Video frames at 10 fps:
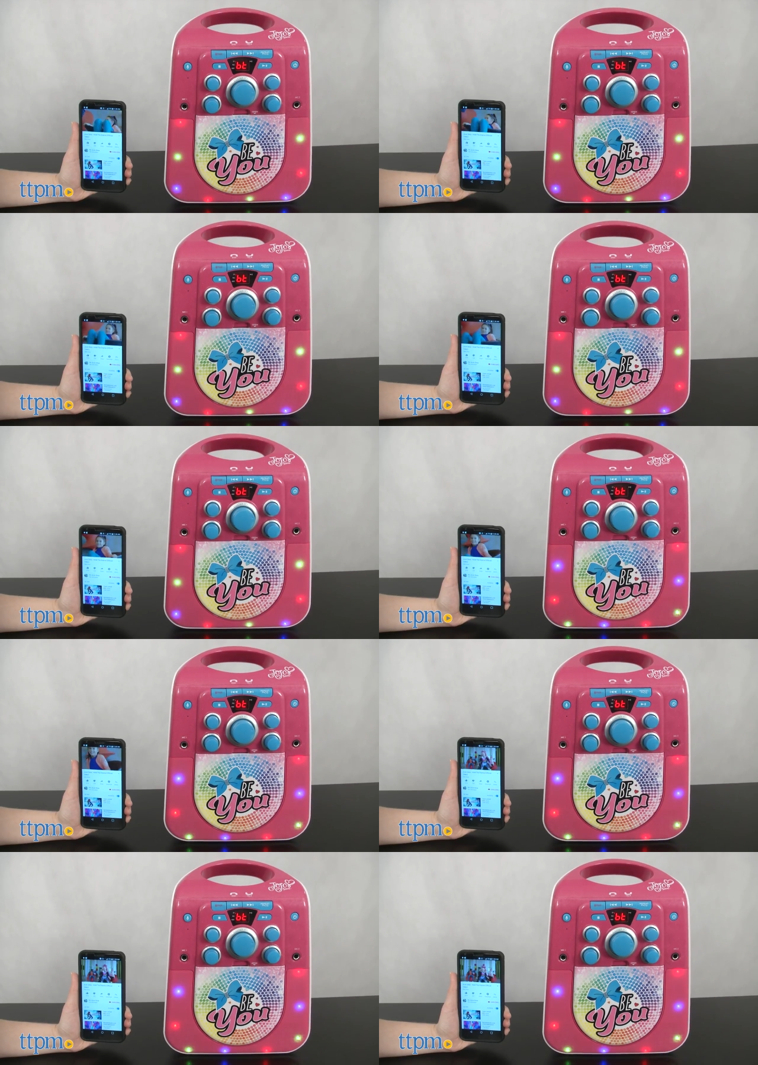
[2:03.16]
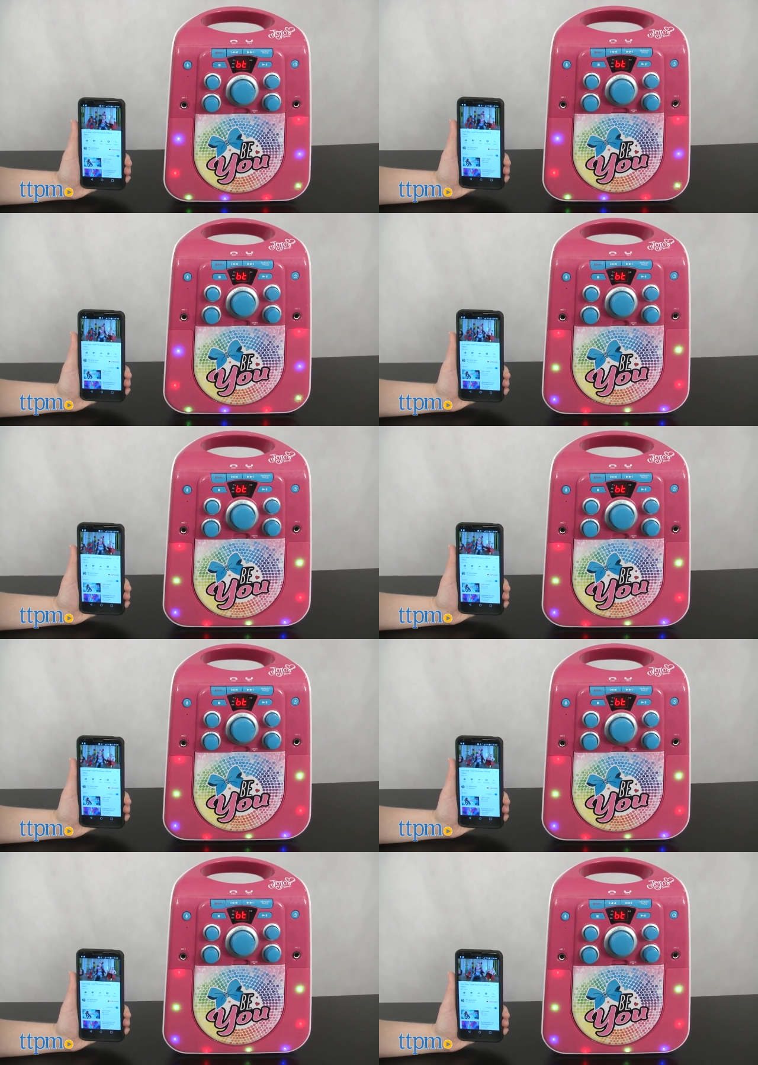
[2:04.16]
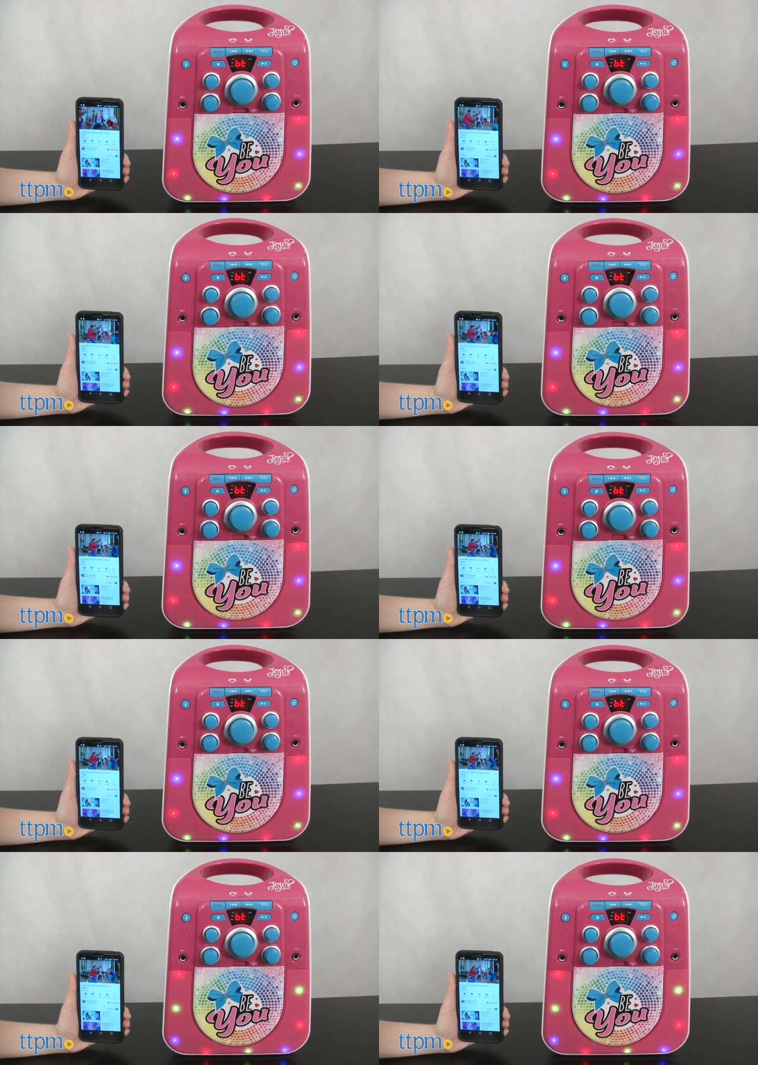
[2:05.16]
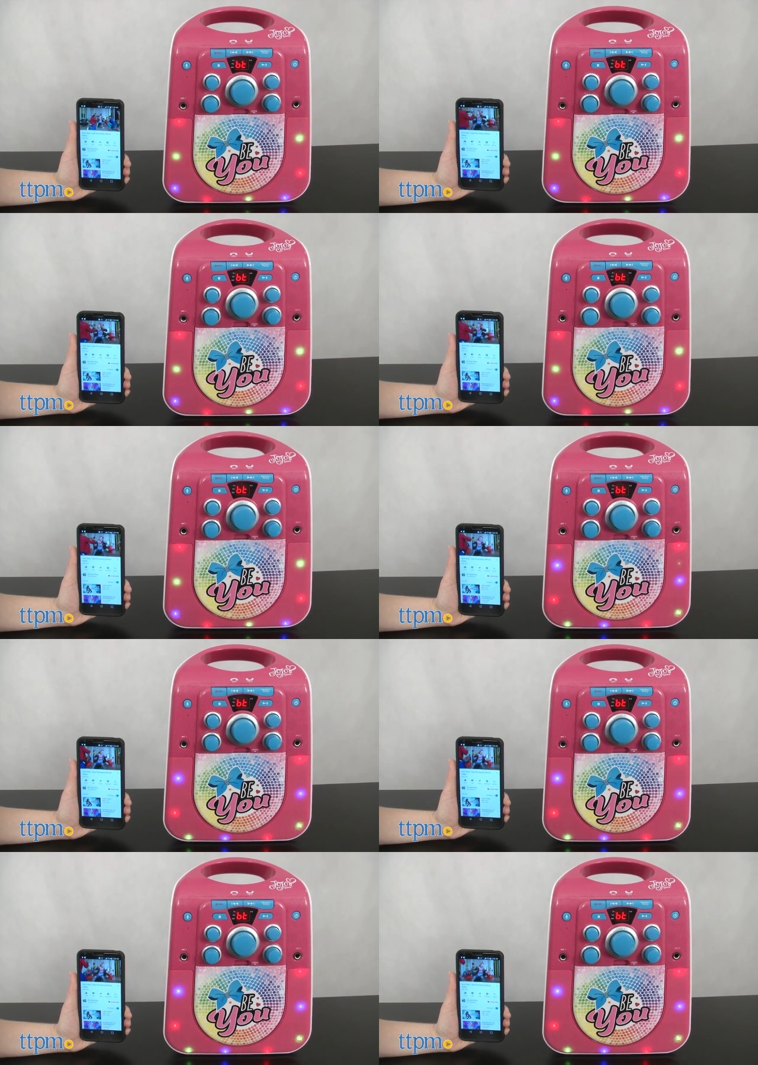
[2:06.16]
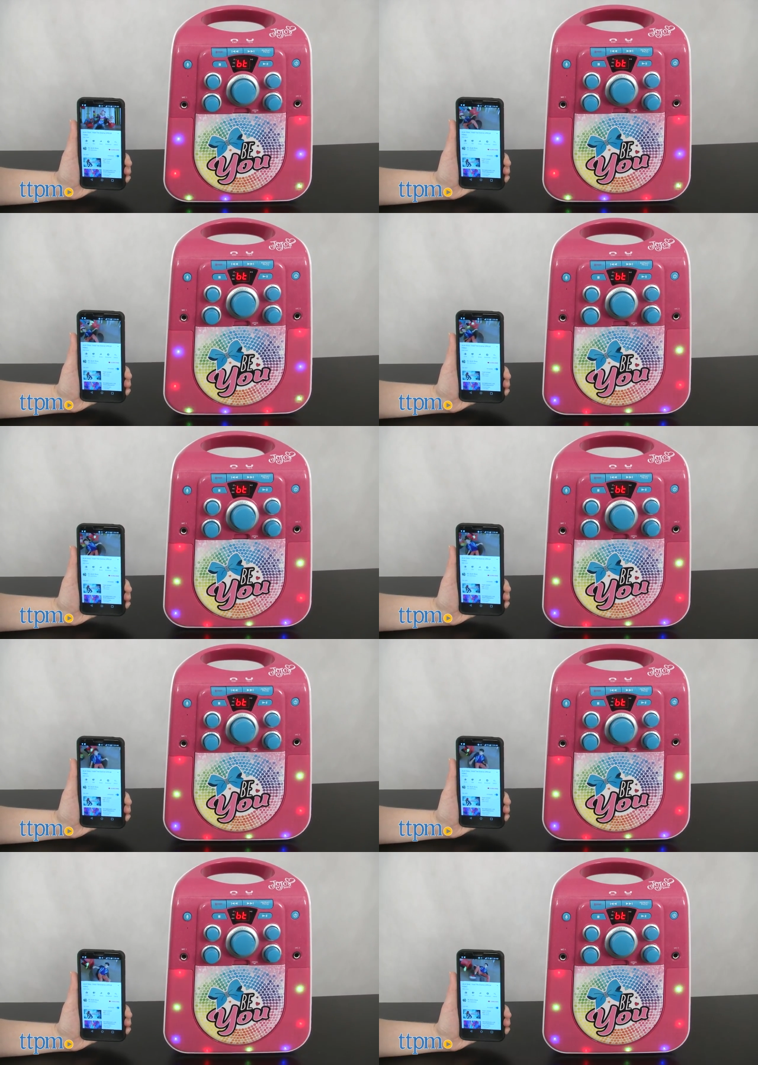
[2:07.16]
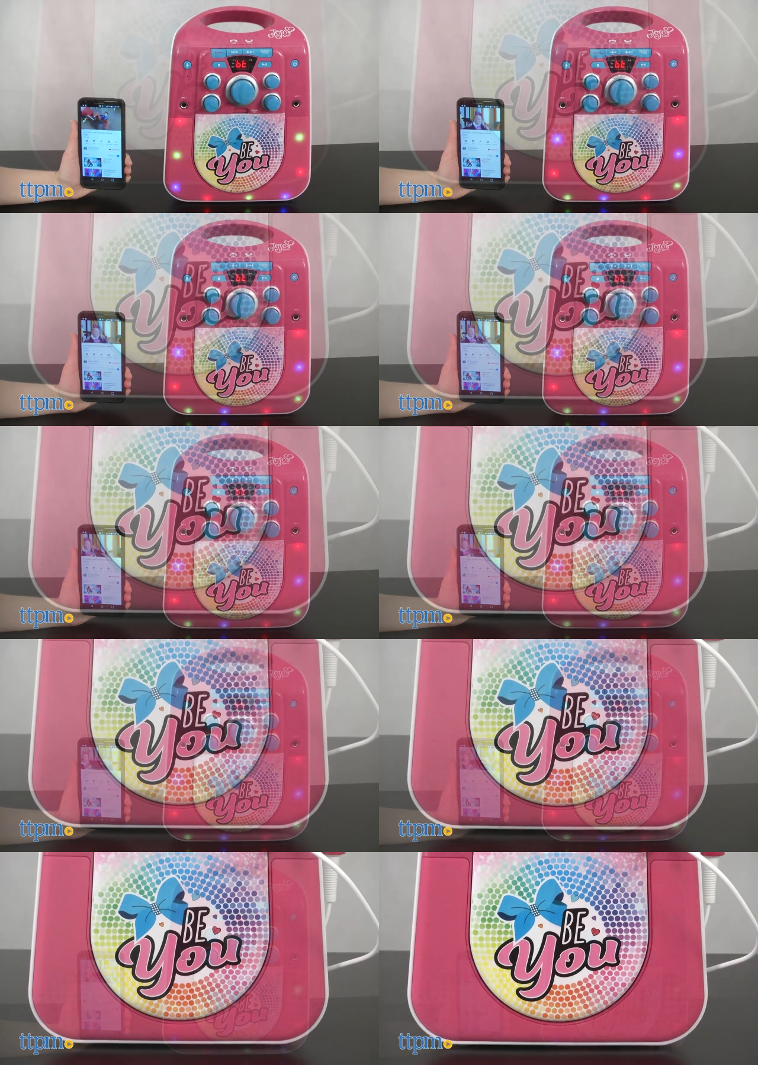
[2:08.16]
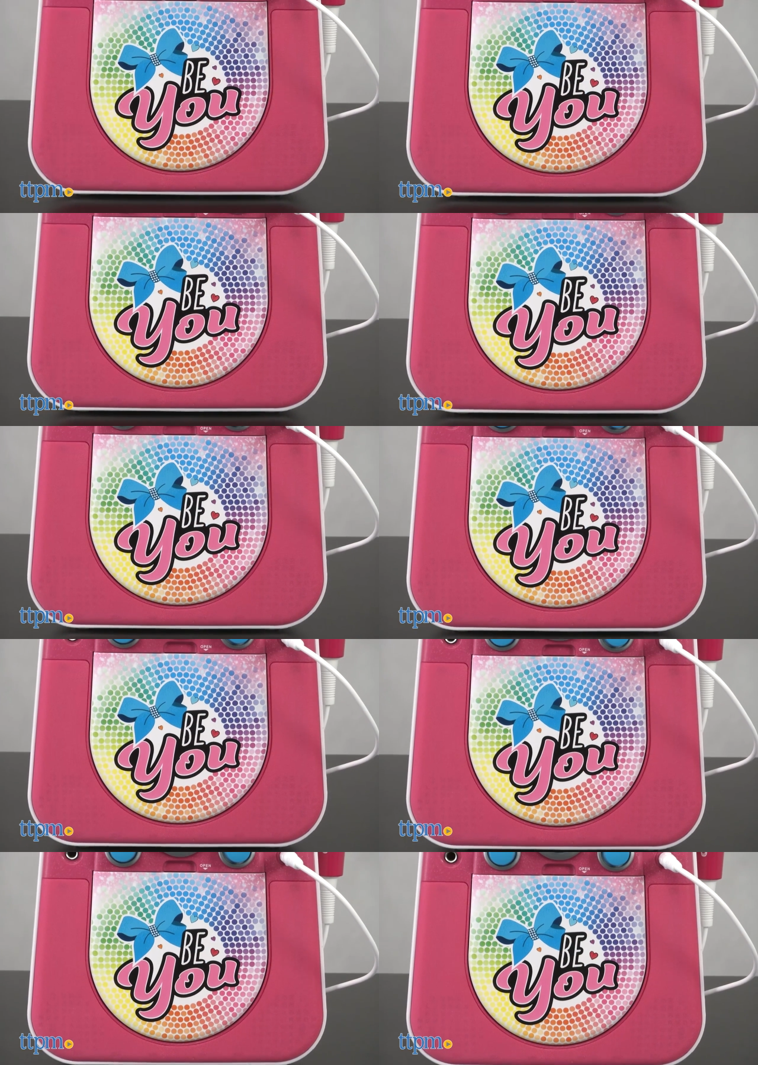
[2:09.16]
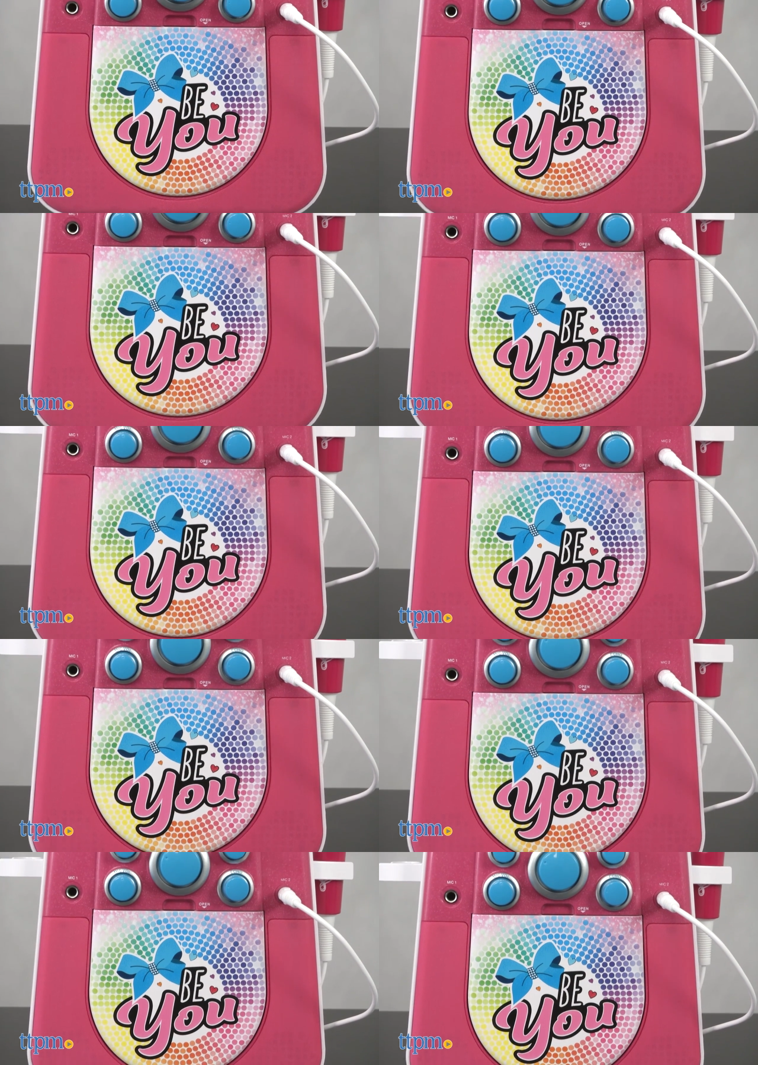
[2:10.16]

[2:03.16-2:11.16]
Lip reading: [unreadable: no face in view]